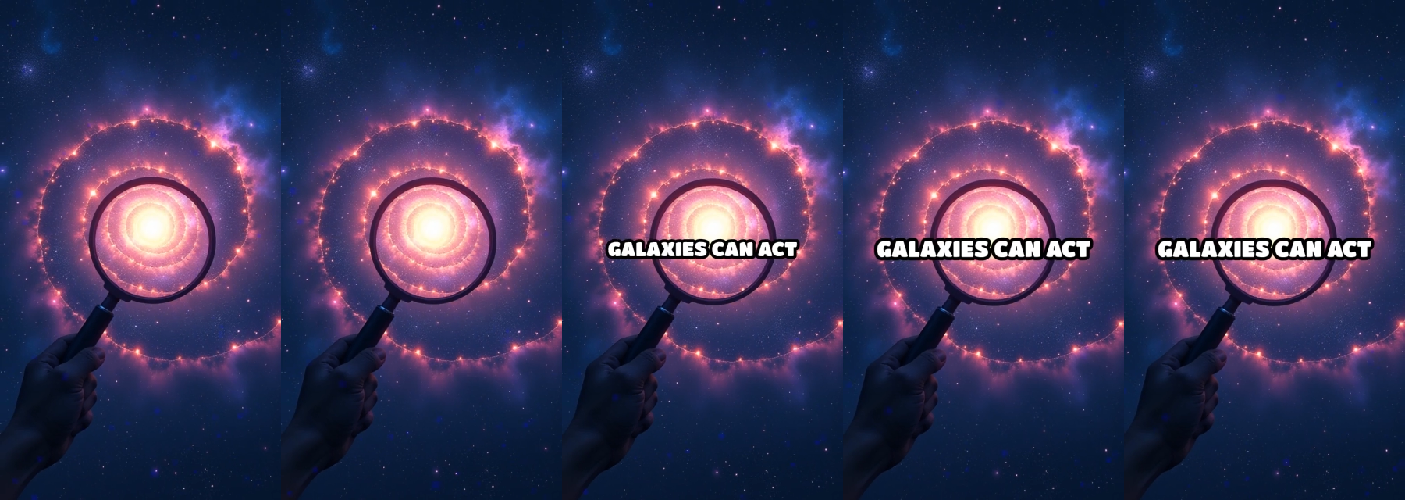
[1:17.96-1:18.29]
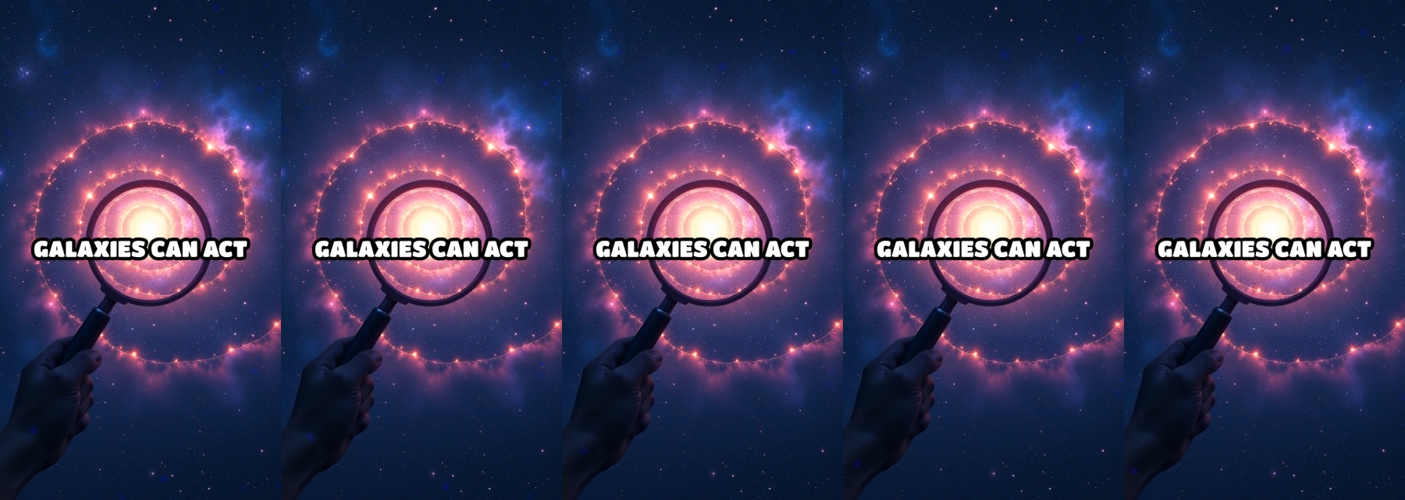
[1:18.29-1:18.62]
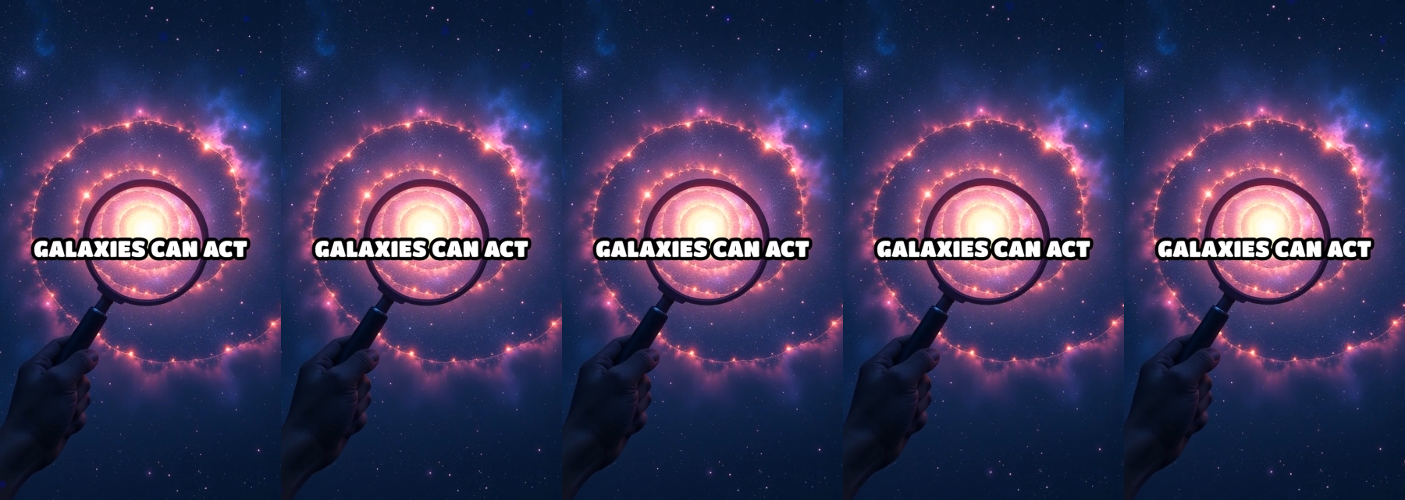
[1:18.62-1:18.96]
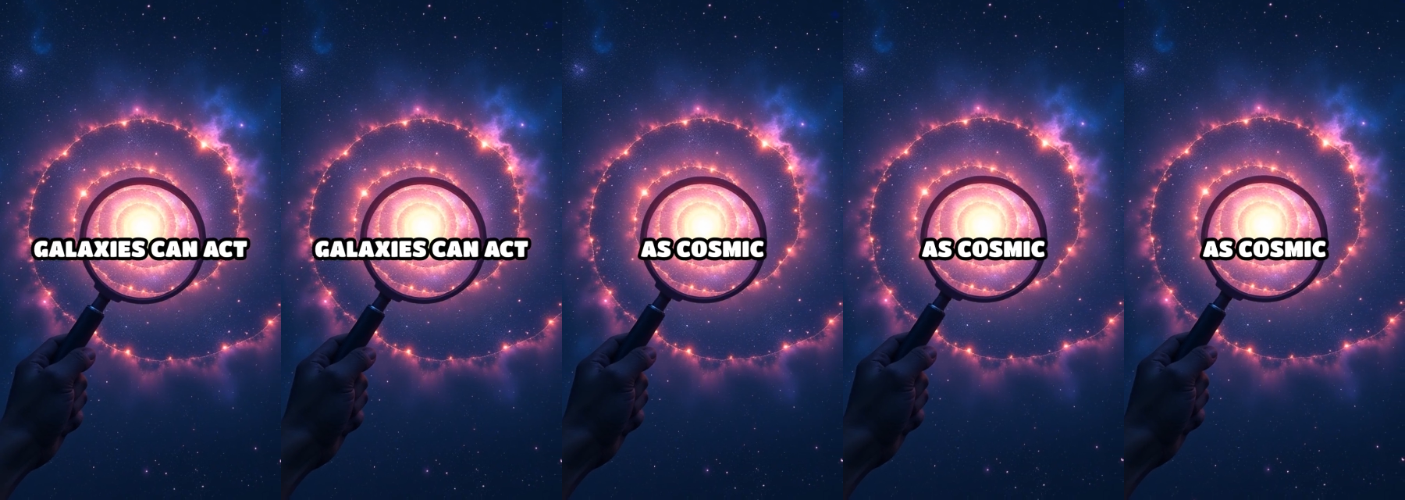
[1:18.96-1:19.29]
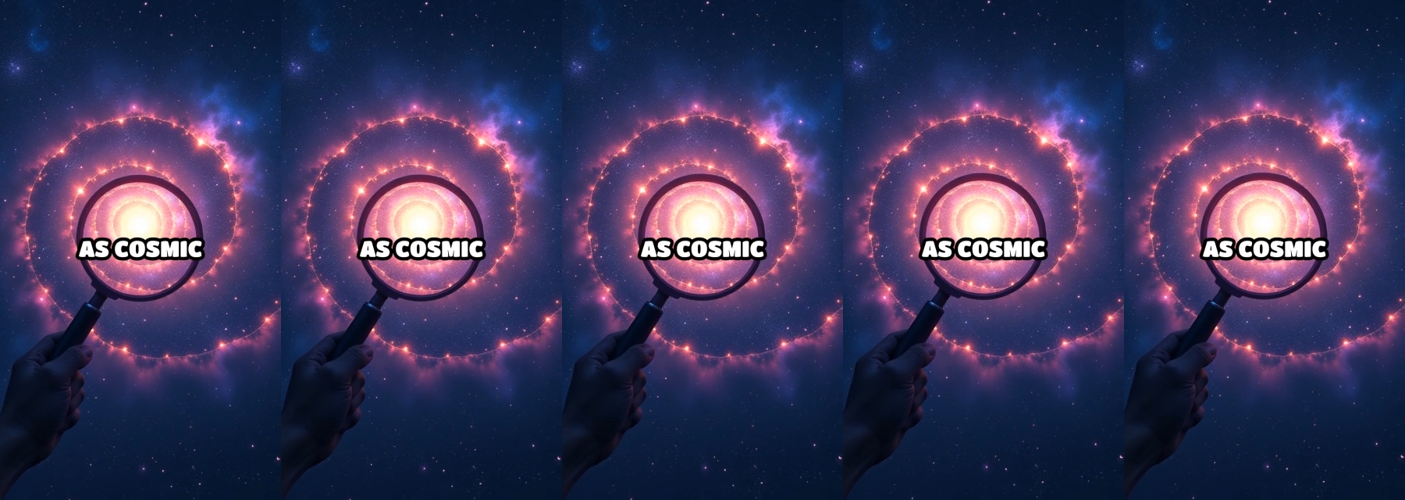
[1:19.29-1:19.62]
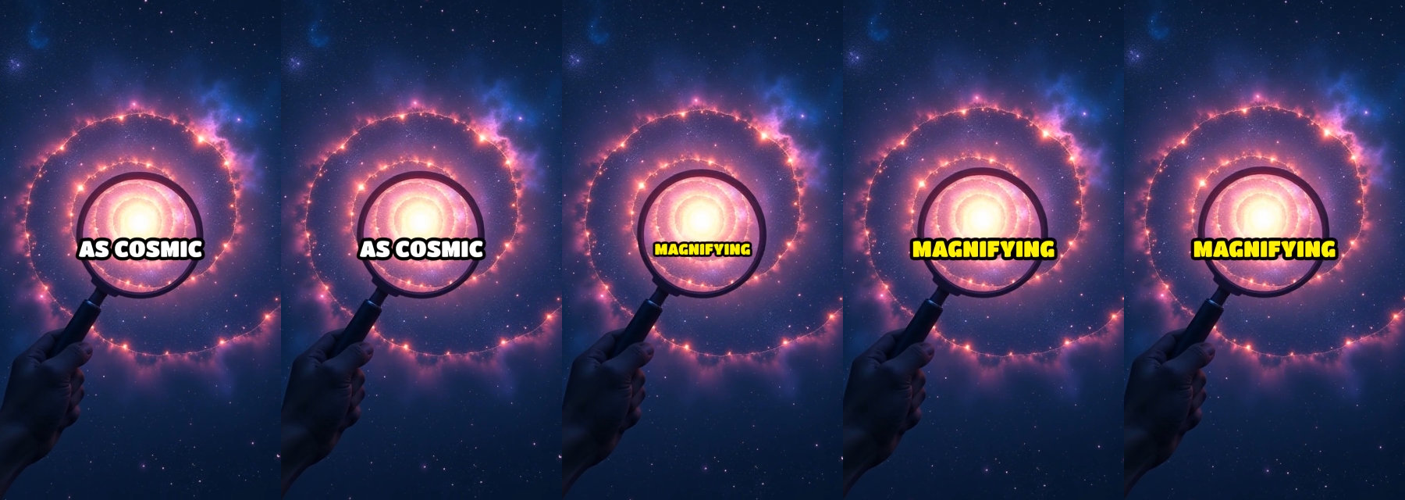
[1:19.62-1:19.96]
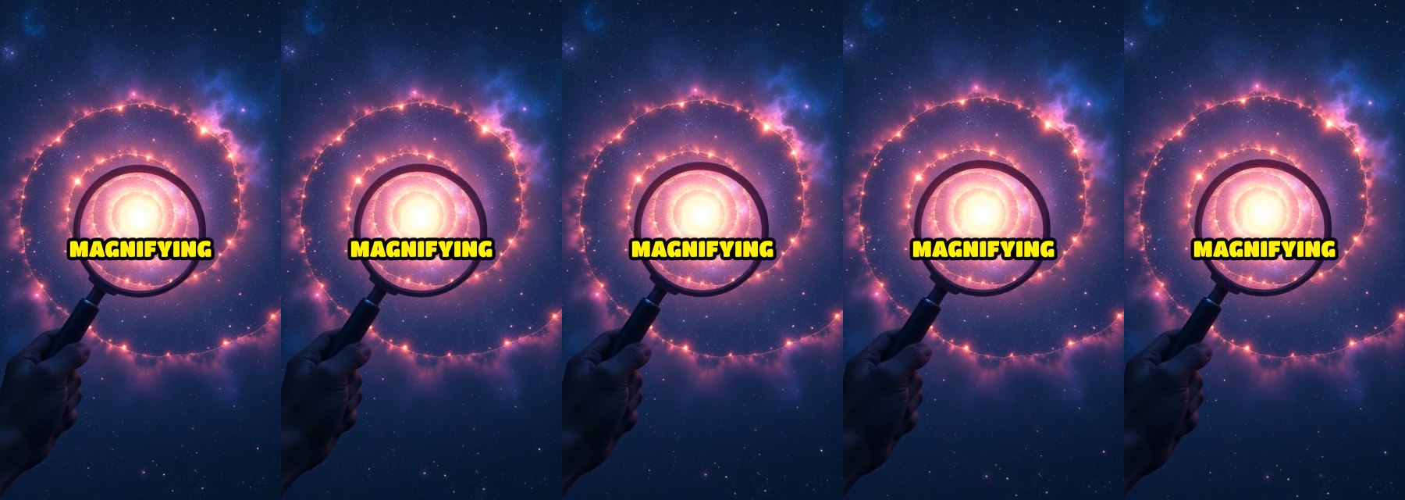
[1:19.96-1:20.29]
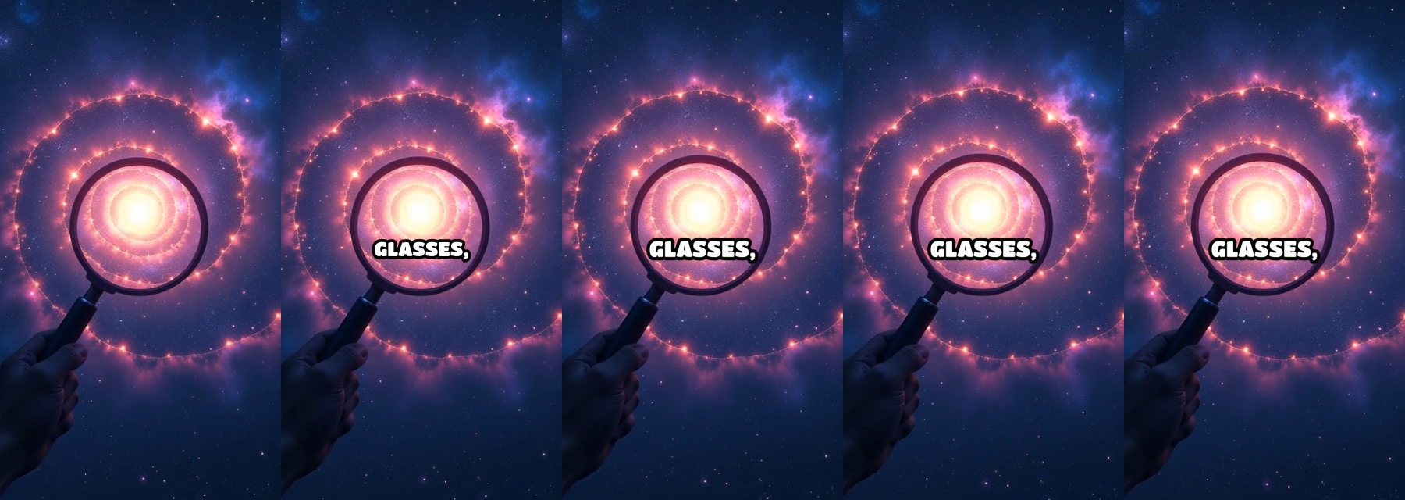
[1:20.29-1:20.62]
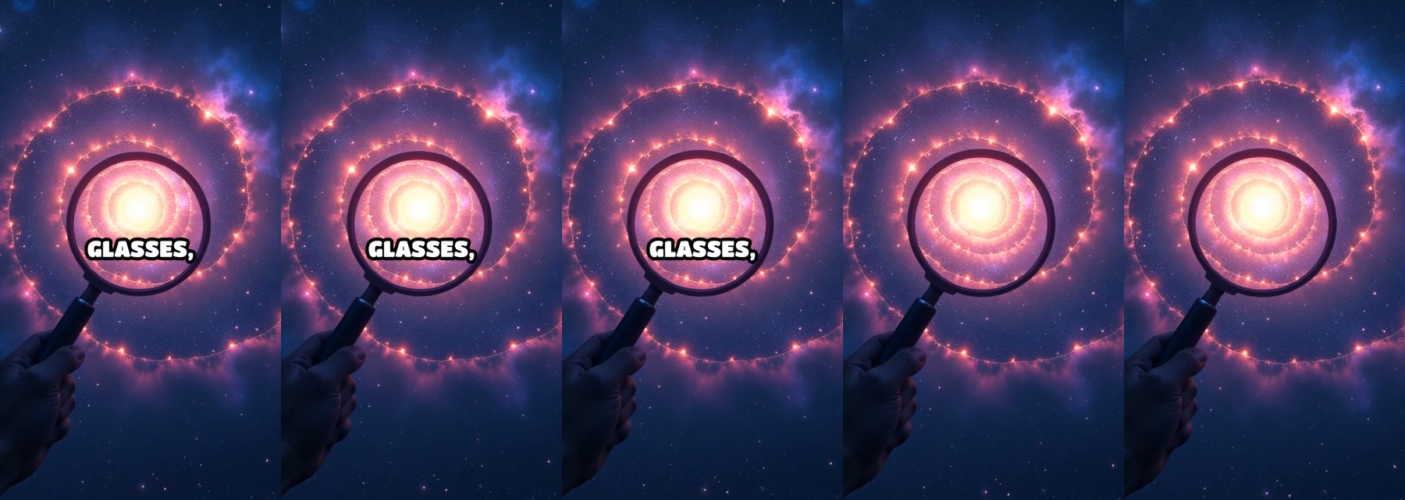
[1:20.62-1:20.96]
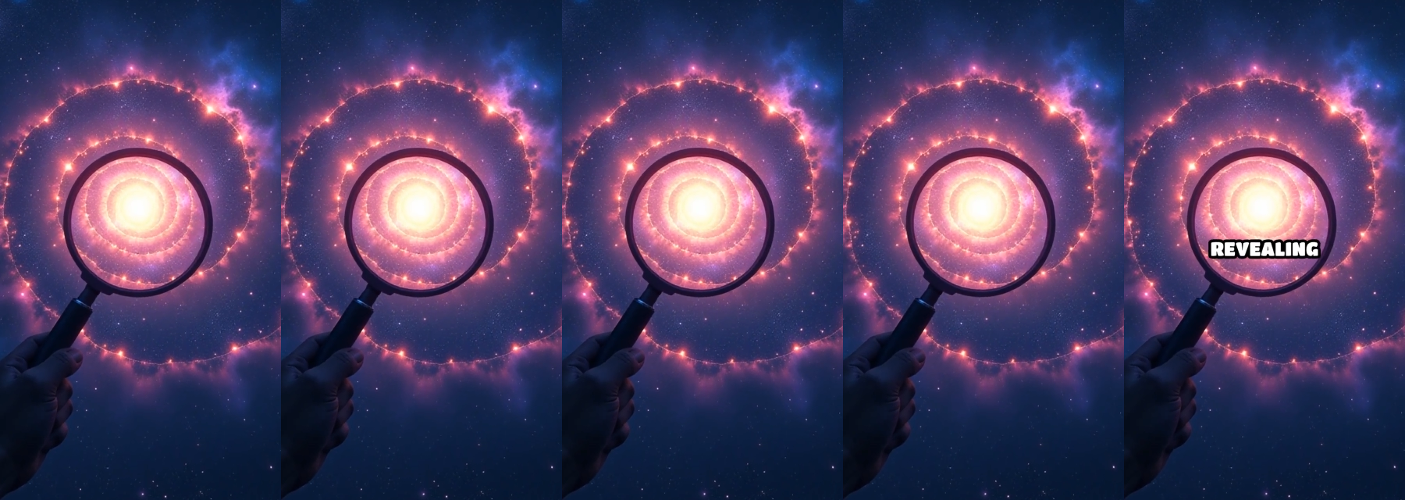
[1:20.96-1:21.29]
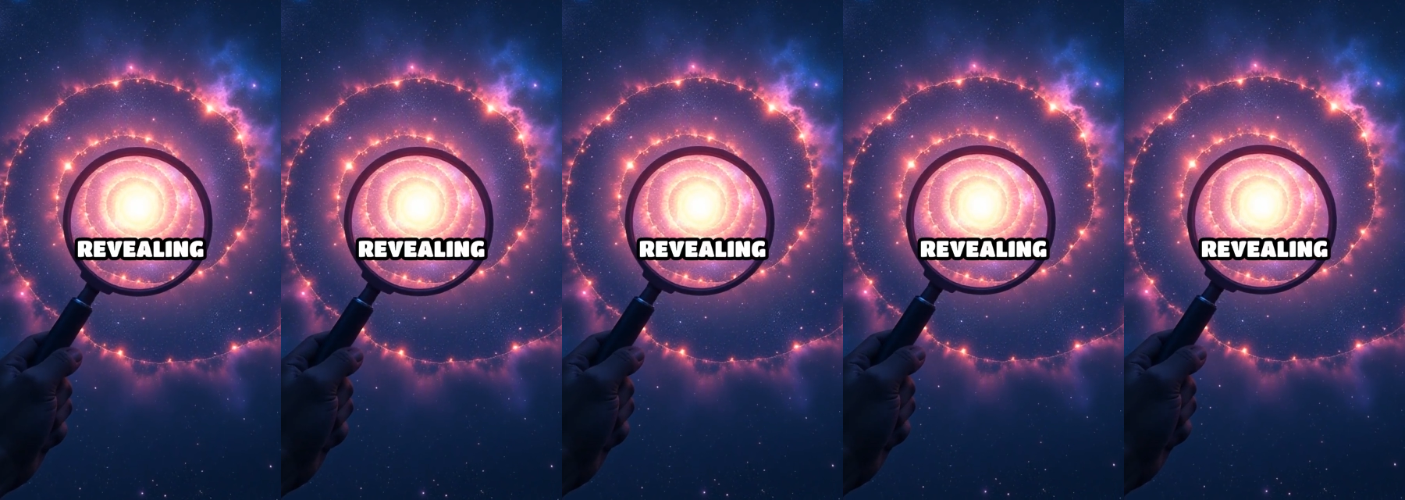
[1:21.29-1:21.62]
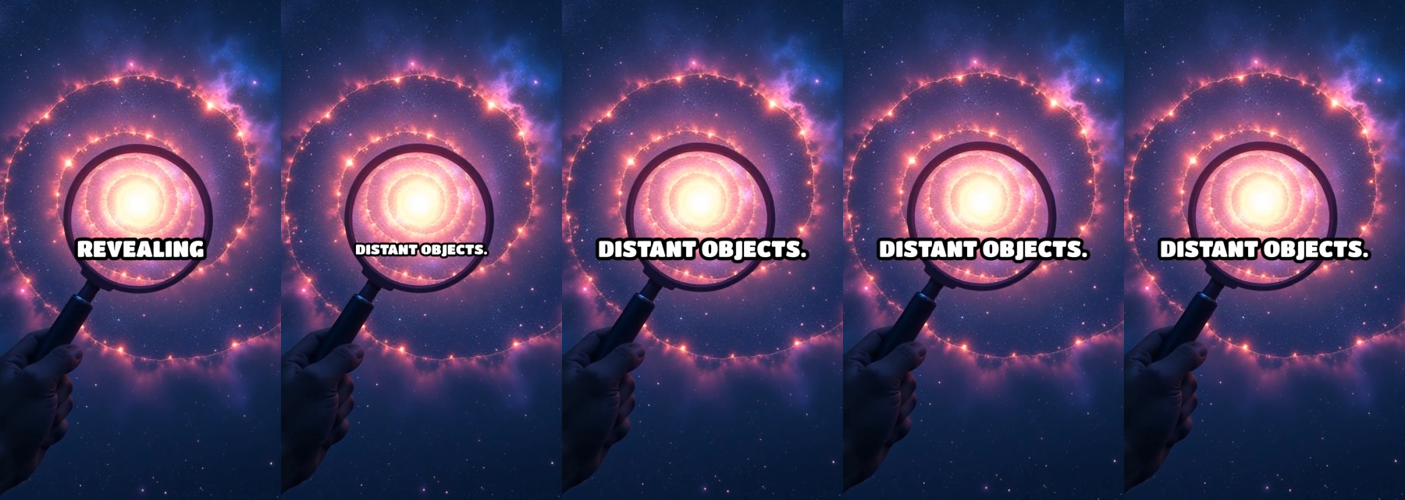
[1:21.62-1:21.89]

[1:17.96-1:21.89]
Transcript: No face is visible, so there are no lips to read.